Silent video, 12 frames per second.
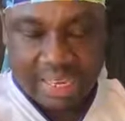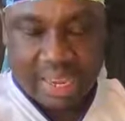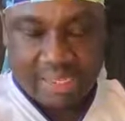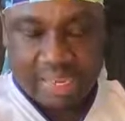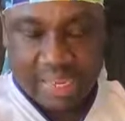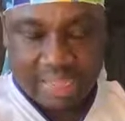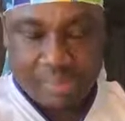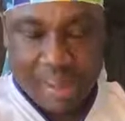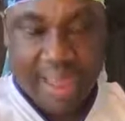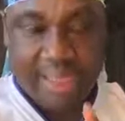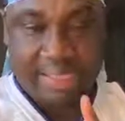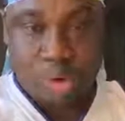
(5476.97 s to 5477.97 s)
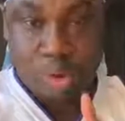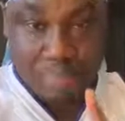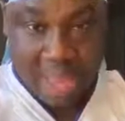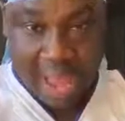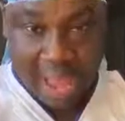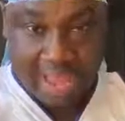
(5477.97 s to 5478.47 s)
Take us a pie, so be
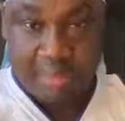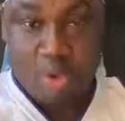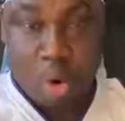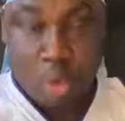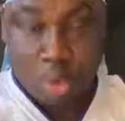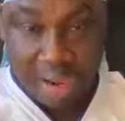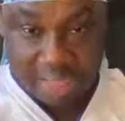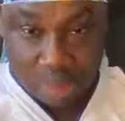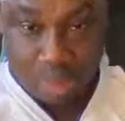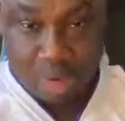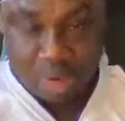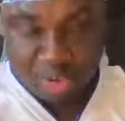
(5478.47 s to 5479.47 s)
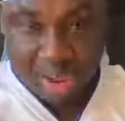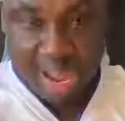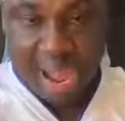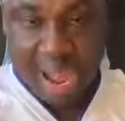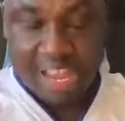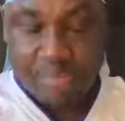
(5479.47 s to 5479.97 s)
a if your rank as I wanted to my
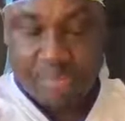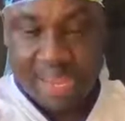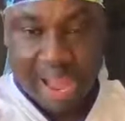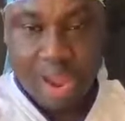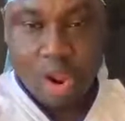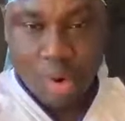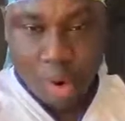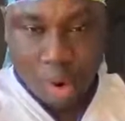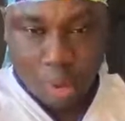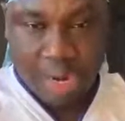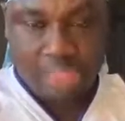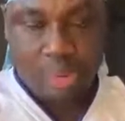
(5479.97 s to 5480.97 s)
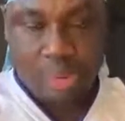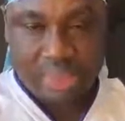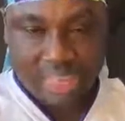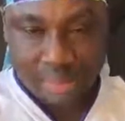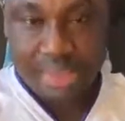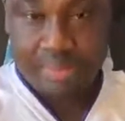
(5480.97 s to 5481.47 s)
idea, or corners one say, I
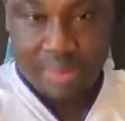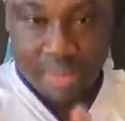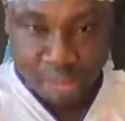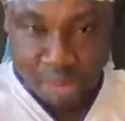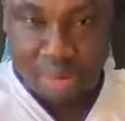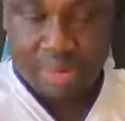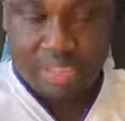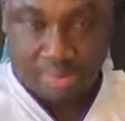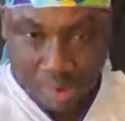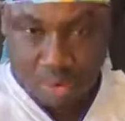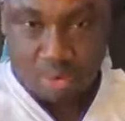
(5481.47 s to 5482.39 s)
may be a money bit mugu.